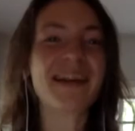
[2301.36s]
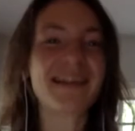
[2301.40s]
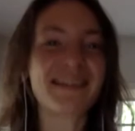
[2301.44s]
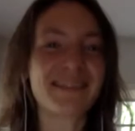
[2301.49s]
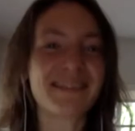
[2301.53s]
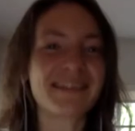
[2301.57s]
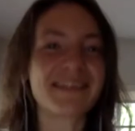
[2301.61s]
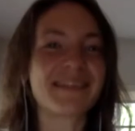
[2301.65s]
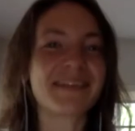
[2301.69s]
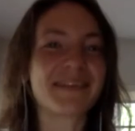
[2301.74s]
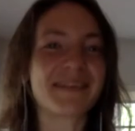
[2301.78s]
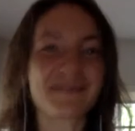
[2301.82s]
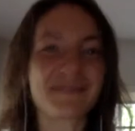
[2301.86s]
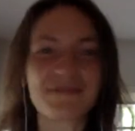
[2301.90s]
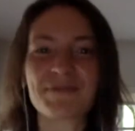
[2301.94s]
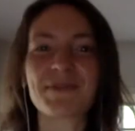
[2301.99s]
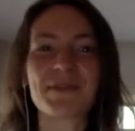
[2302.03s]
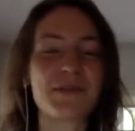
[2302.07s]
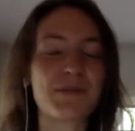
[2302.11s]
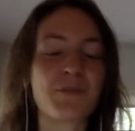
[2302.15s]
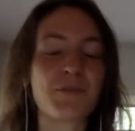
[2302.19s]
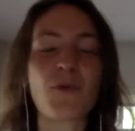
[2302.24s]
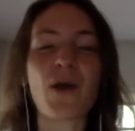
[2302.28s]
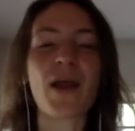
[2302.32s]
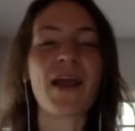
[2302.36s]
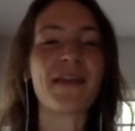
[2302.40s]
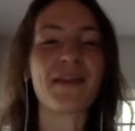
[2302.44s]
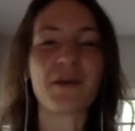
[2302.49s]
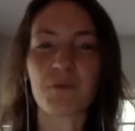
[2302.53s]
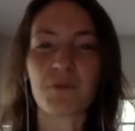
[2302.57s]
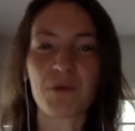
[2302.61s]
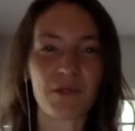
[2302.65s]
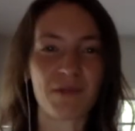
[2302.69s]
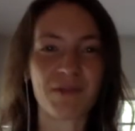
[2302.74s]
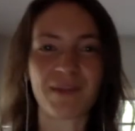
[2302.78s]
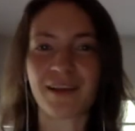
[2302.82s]
in the way that
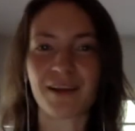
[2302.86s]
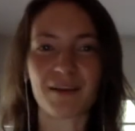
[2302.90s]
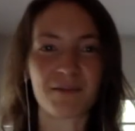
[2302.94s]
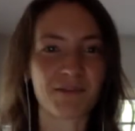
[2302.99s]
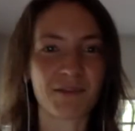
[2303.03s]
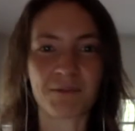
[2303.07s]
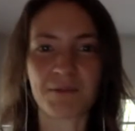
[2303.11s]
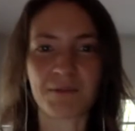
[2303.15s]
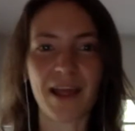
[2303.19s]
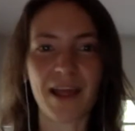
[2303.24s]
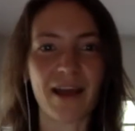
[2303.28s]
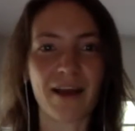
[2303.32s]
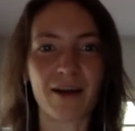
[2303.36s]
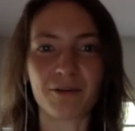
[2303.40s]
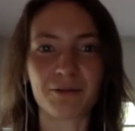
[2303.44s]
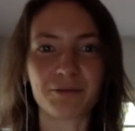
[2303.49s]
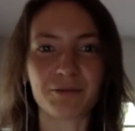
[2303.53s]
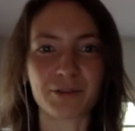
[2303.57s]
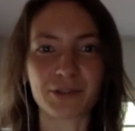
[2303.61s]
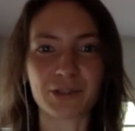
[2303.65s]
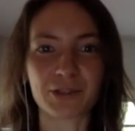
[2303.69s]
we think of them now, for